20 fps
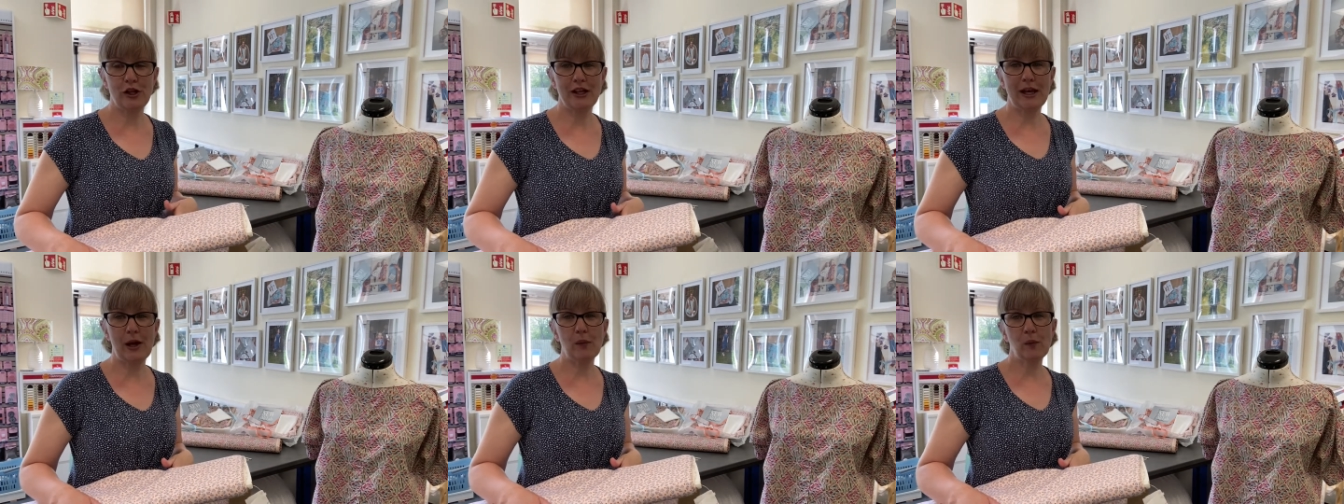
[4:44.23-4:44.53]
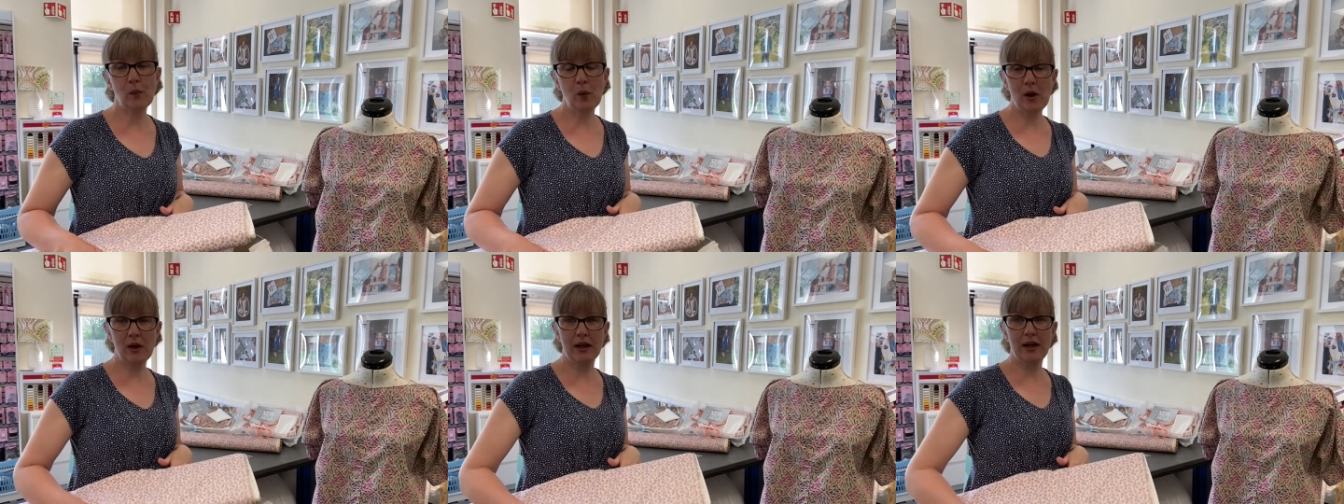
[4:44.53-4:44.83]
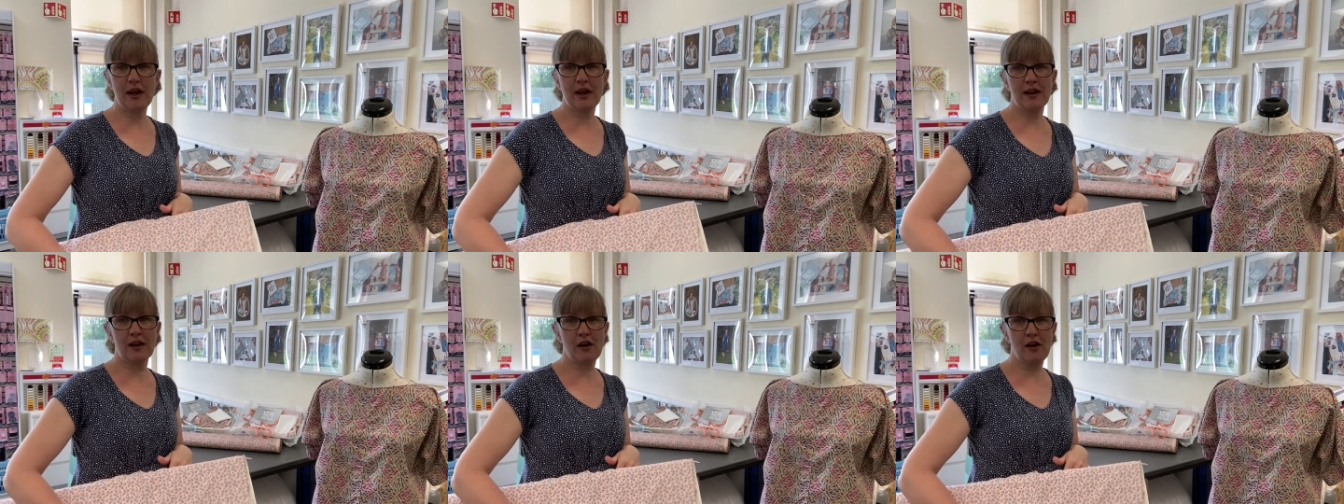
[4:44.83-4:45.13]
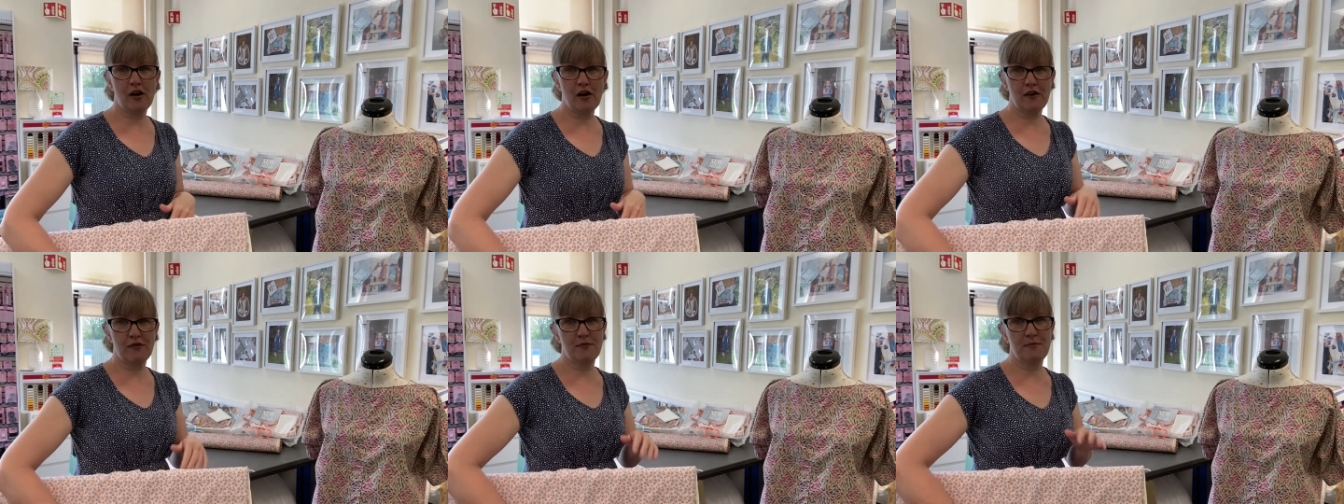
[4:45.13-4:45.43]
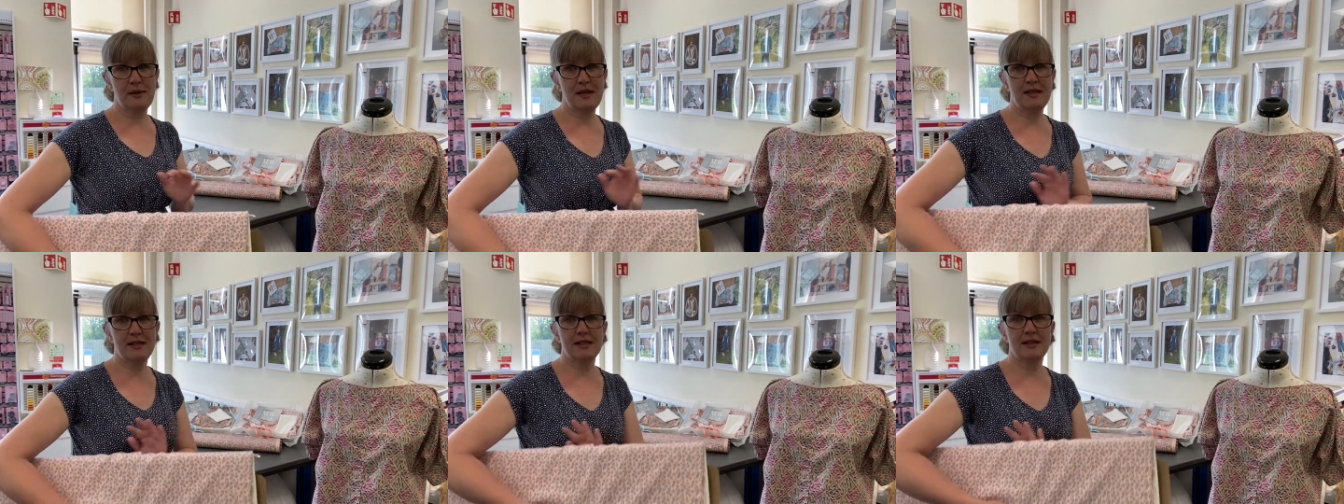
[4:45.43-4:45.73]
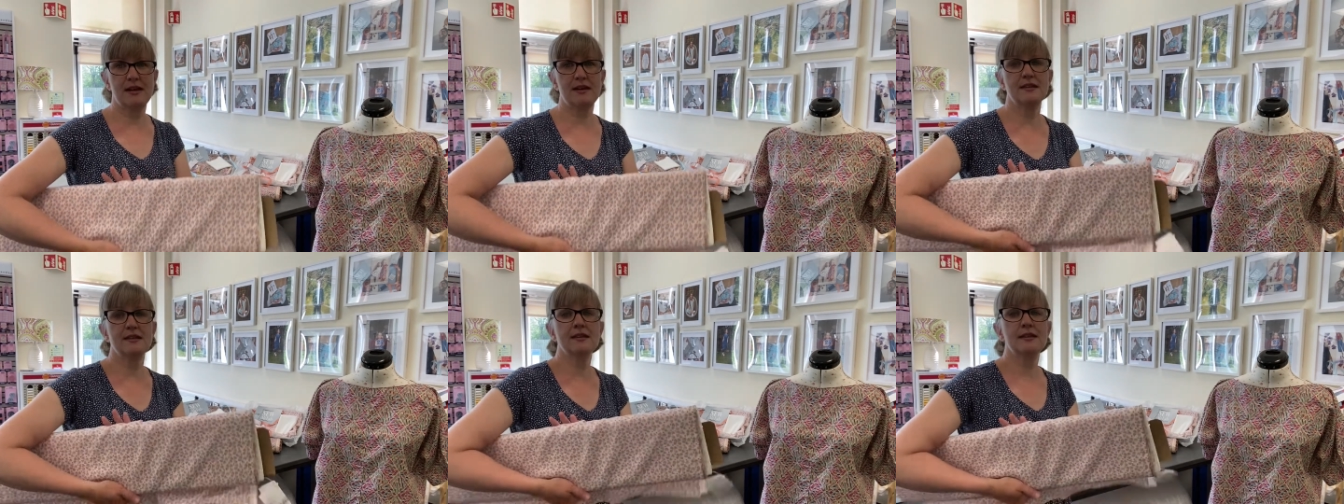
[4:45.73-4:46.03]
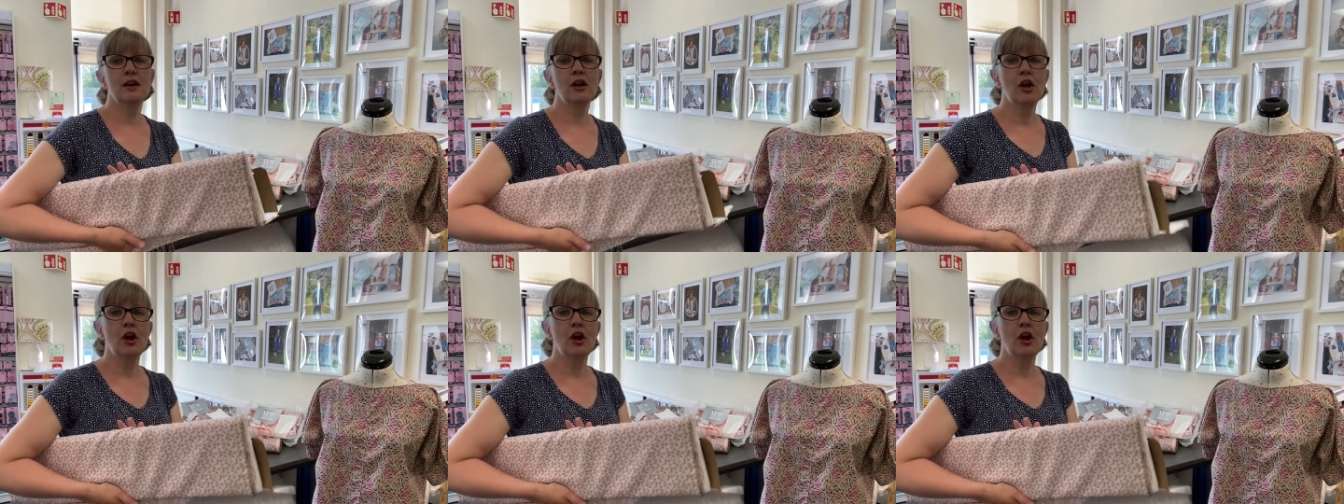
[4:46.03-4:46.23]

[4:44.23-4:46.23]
You get 1.5 meters,